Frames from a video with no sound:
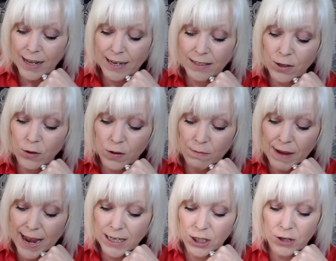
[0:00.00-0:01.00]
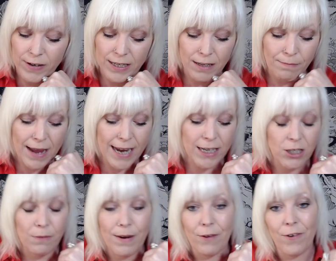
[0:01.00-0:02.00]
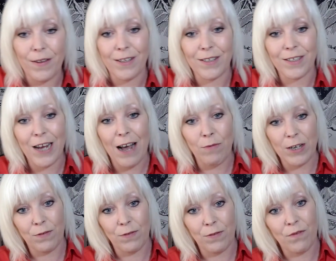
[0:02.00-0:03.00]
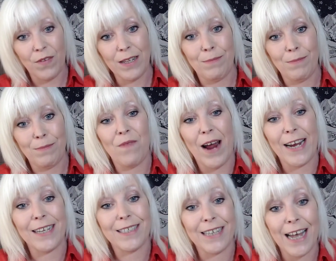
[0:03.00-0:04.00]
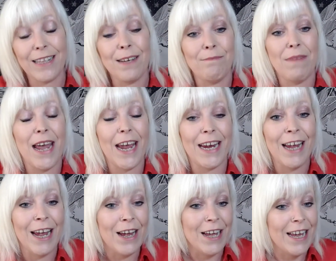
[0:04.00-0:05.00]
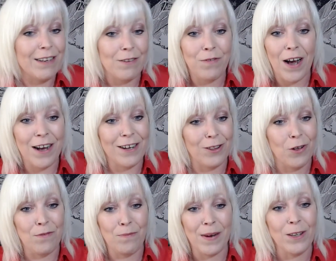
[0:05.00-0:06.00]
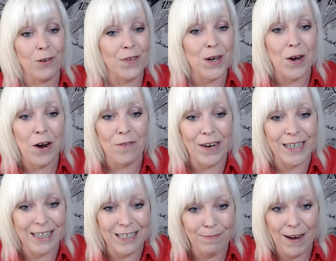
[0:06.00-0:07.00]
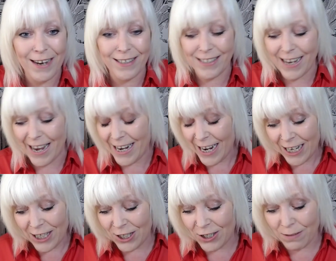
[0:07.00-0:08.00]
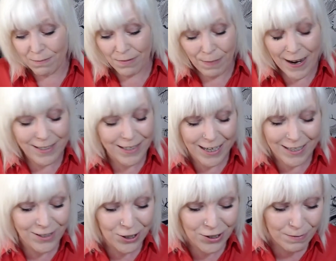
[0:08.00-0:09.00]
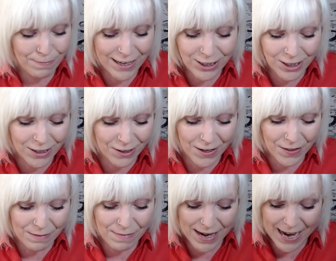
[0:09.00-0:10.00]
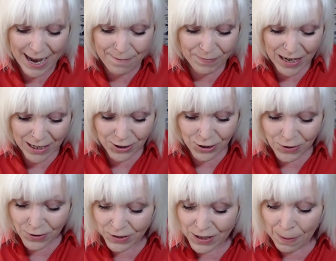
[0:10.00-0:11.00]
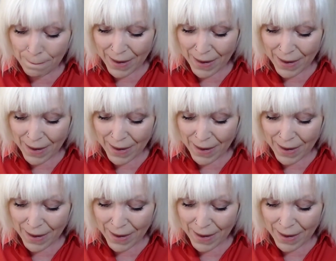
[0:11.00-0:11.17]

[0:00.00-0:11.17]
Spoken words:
that's another major, and it's a major mirror in the star, wish fulfillment, right? It's telling me, I've been loving your readings, Pisces. You're just magical at the minute. Just